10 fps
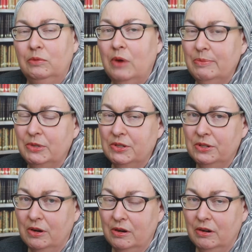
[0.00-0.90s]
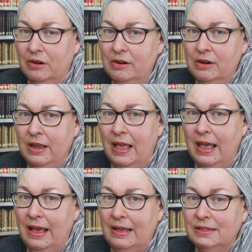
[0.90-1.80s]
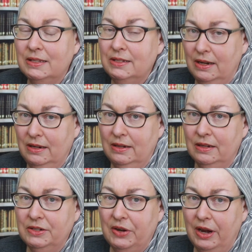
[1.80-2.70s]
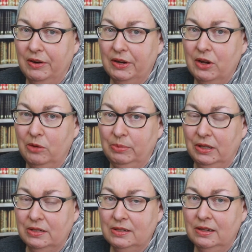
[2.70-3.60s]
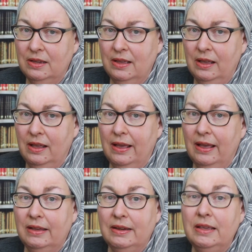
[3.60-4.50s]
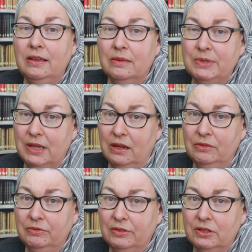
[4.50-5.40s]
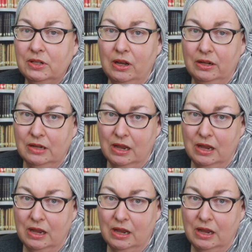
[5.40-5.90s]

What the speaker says: Robert Starr had studied under Aaron Copland, and he himself taught